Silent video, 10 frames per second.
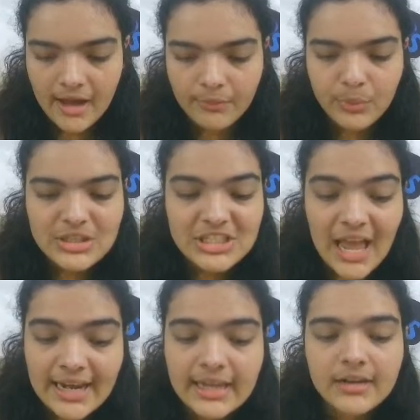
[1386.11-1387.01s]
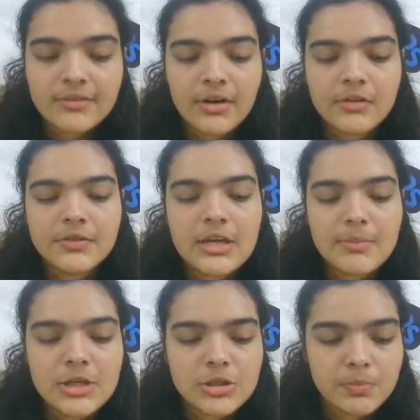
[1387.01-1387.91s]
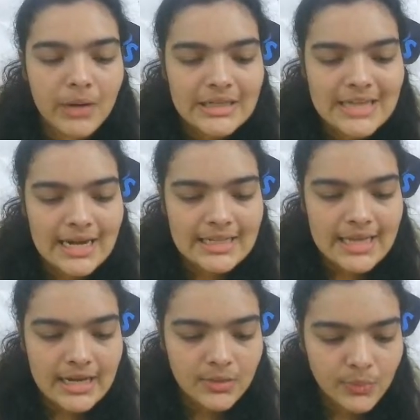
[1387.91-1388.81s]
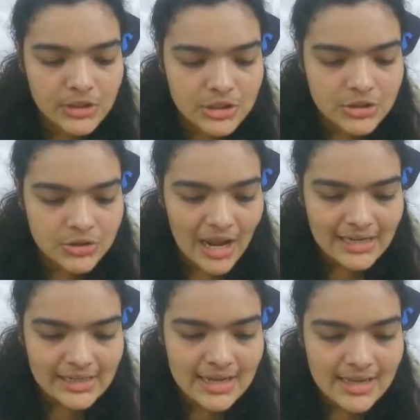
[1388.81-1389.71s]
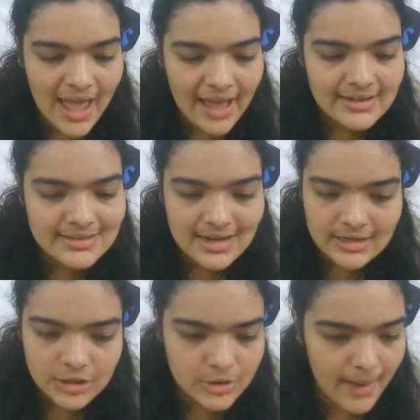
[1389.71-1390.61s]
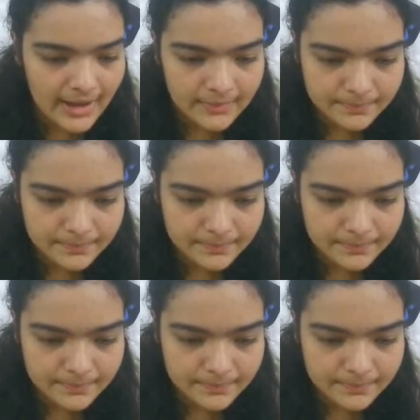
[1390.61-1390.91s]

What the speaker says: We're styling it in front of the image, but at the end we'll just right click and send it to the back.